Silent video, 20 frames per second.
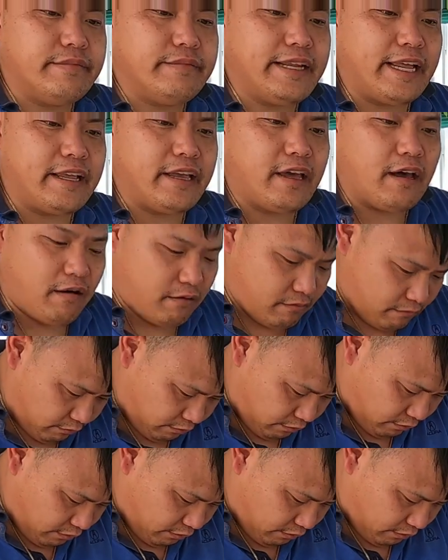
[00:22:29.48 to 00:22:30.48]
Let go,
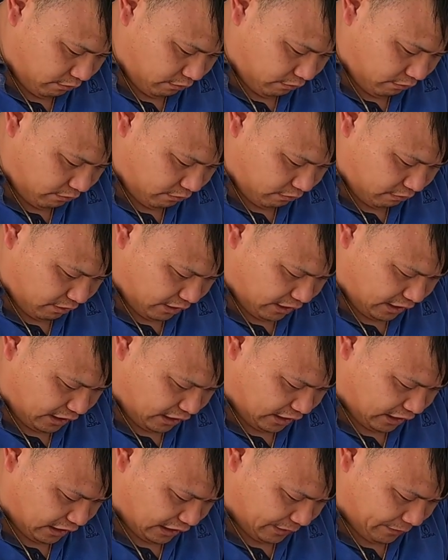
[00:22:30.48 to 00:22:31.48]

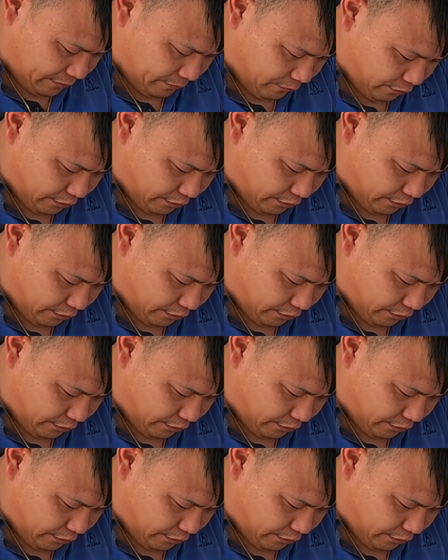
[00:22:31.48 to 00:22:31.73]
a little bit